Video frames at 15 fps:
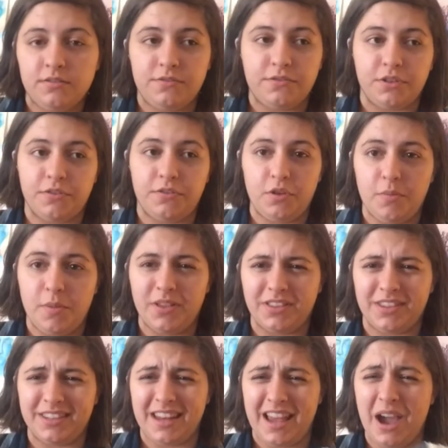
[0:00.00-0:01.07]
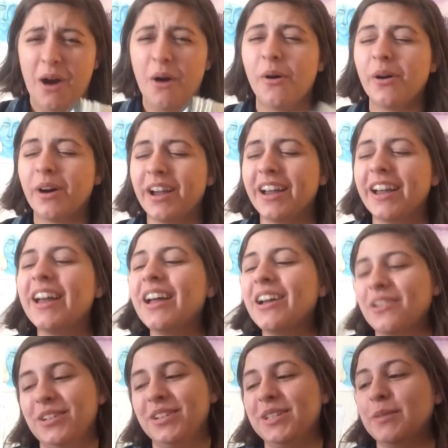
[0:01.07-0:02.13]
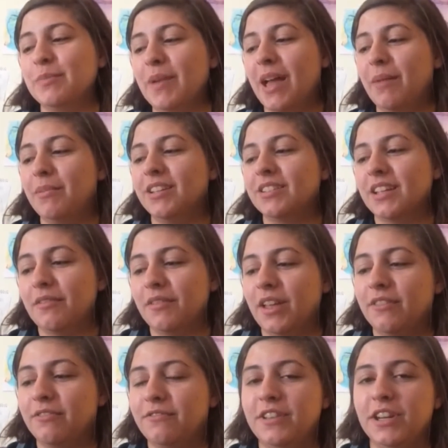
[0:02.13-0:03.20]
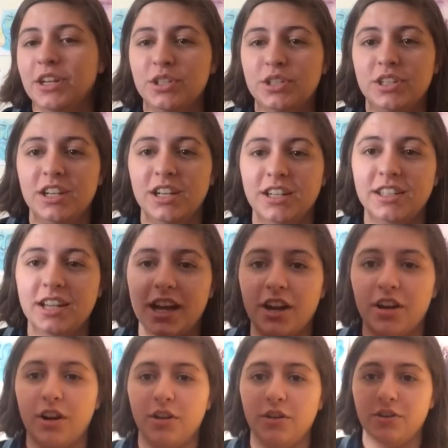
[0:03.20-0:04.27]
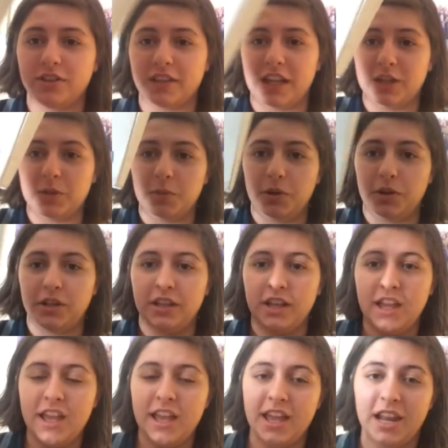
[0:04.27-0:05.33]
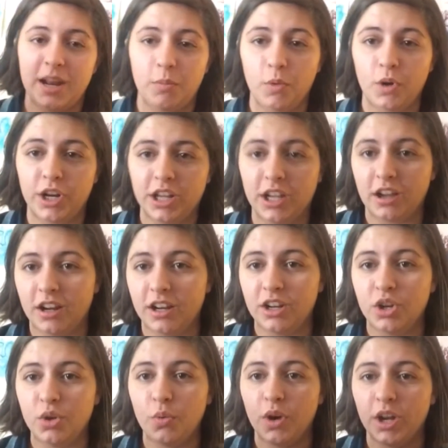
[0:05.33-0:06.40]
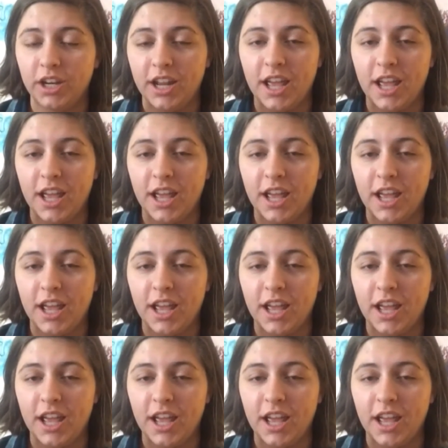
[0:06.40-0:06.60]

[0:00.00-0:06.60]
for a few months now, which is bad because I've like finished an entire other sketchbook and I'm working on a new one